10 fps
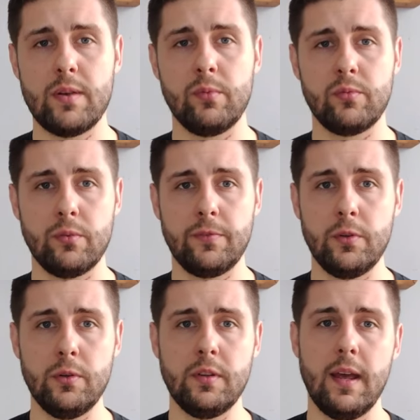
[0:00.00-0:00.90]
rent was
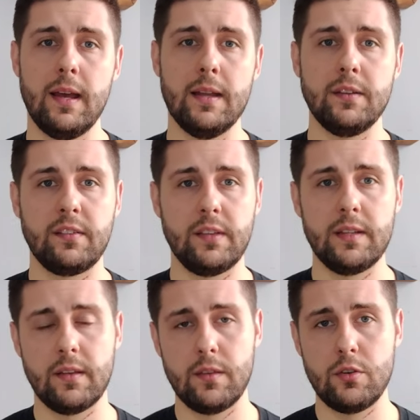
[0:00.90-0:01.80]
reviewed and is
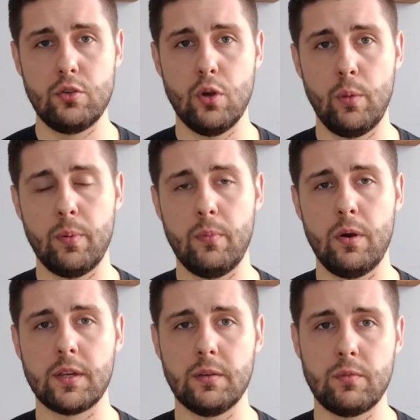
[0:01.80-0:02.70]
set at the new open
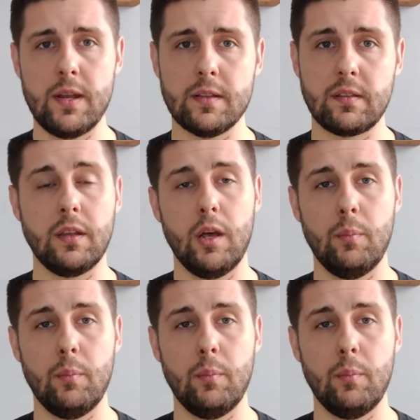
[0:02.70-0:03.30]
market rent,